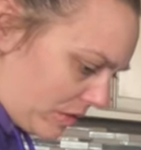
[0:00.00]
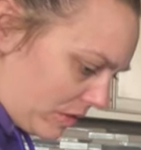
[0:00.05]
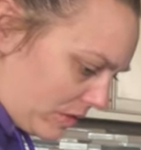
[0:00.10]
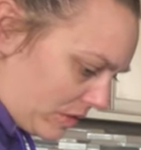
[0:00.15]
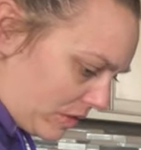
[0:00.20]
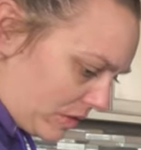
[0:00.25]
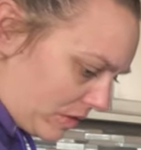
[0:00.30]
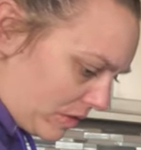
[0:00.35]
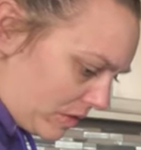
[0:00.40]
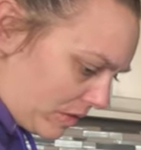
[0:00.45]

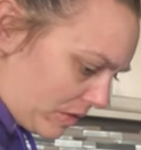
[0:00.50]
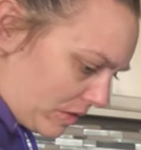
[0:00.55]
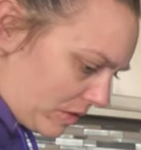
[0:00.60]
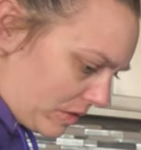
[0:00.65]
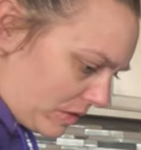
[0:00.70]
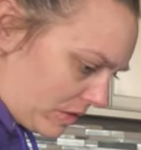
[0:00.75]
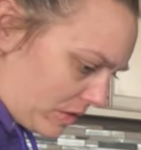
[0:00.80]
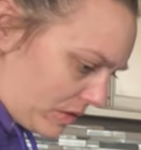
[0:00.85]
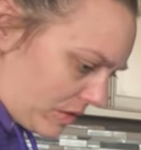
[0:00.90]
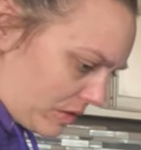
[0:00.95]

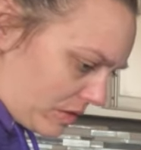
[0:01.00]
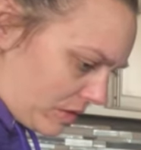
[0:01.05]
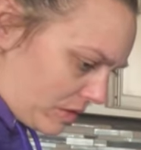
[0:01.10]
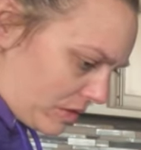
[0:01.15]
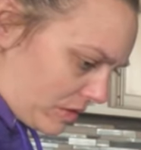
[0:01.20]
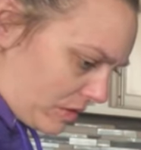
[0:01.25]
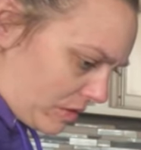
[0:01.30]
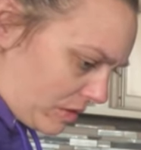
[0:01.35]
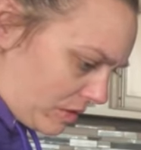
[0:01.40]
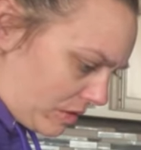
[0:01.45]

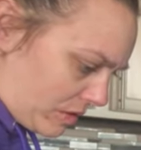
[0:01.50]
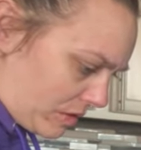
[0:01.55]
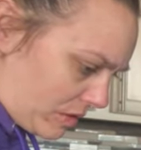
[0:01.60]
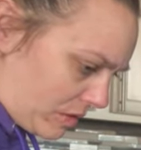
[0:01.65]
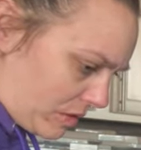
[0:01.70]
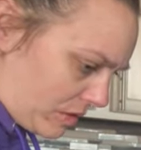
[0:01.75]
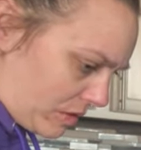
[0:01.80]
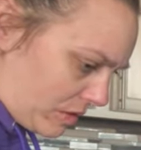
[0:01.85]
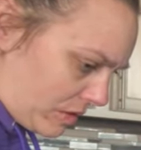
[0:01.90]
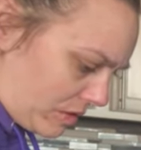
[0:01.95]

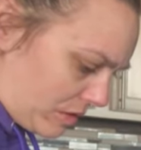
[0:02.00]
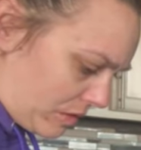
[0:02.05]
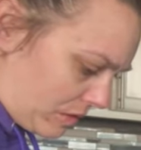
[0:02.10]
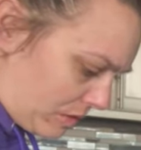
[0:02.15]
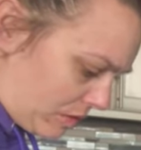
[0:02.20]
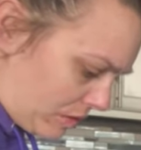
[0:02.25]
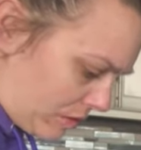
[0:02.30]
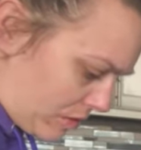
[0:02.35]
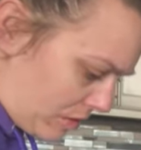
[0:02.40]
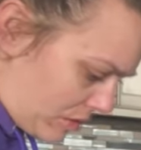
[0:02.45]

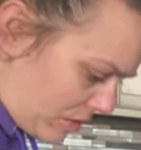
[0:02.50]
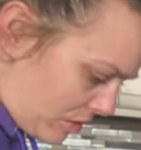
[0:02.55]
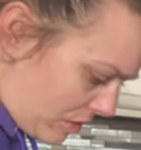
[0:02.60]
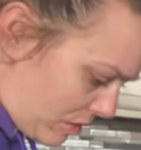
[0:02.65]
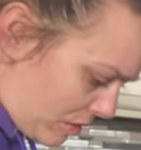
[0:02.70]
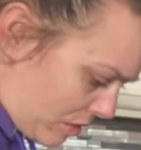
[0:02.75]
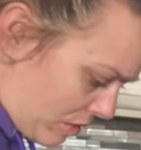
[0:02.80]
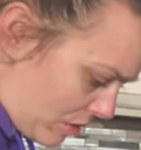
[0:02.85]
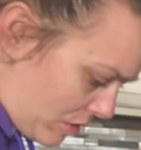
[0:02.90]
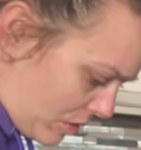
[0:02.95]

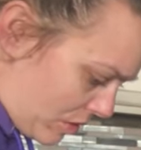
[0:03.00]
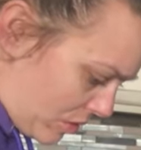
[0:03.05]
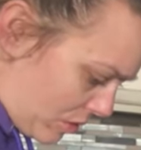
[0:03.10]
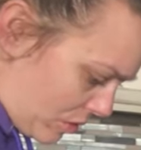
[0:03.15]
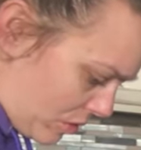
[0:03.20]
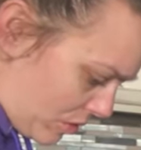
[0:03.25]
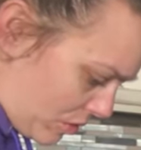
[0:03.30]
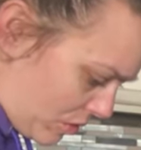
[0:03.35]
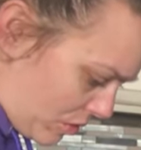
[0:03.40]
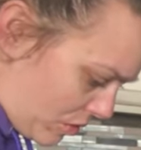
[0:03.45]

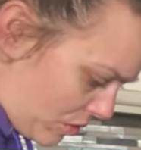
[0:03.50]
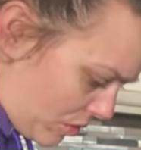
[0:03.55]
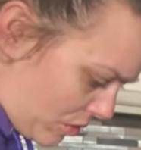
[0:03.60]
This person isn't speaking.